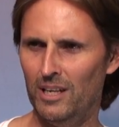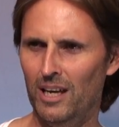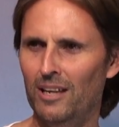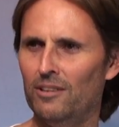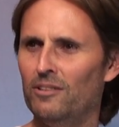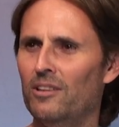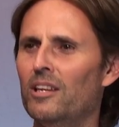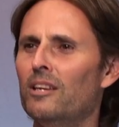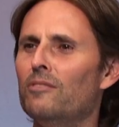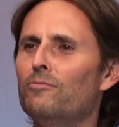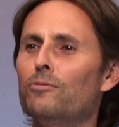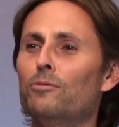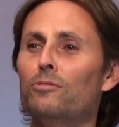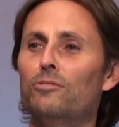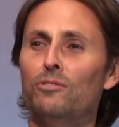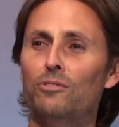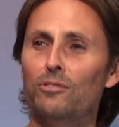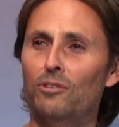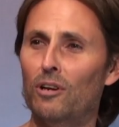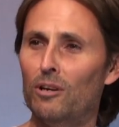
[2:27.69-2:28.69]
and therefore
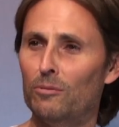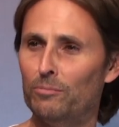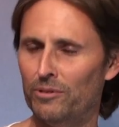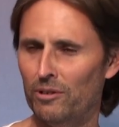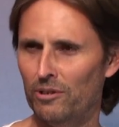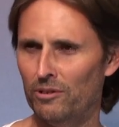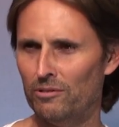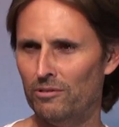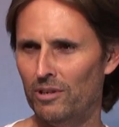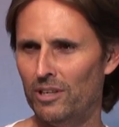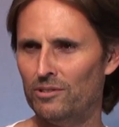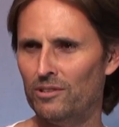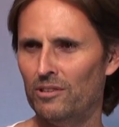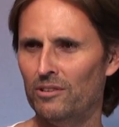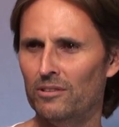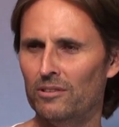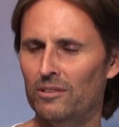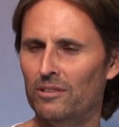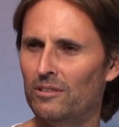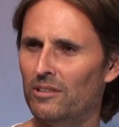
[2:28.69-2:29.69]
do not progress
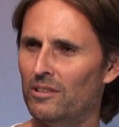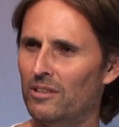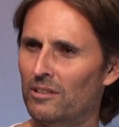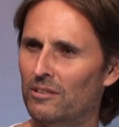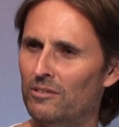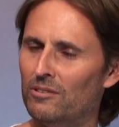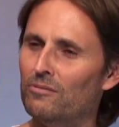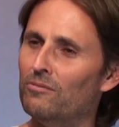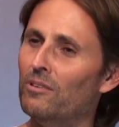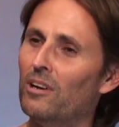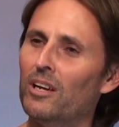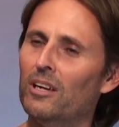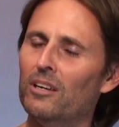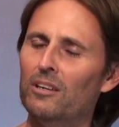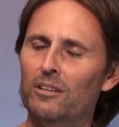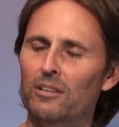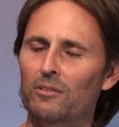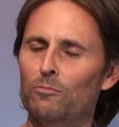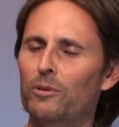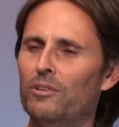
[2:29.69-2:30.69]
on the
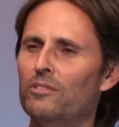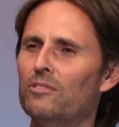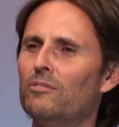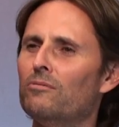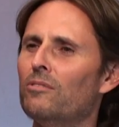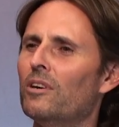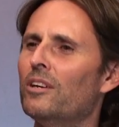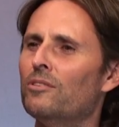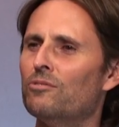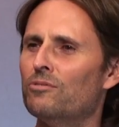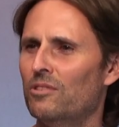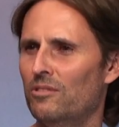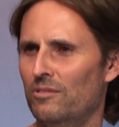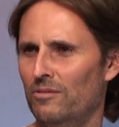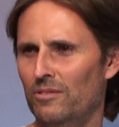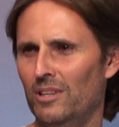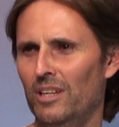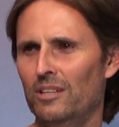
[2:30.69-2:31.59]
divine truth.